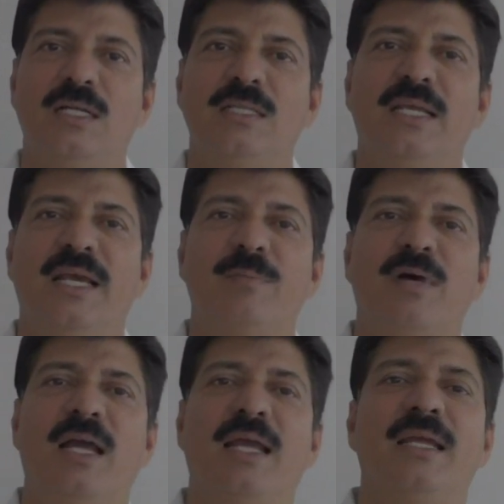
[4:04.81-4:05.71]

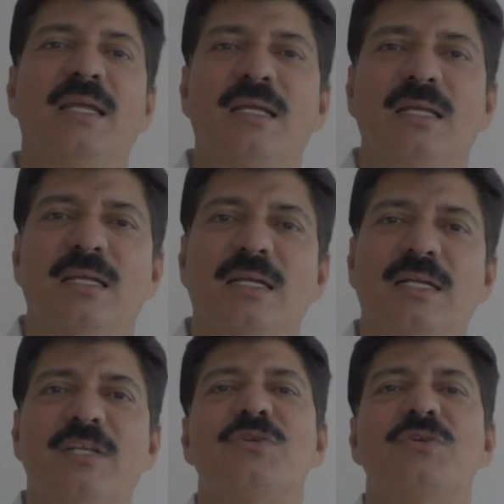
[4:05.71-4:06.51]
Thereby, it is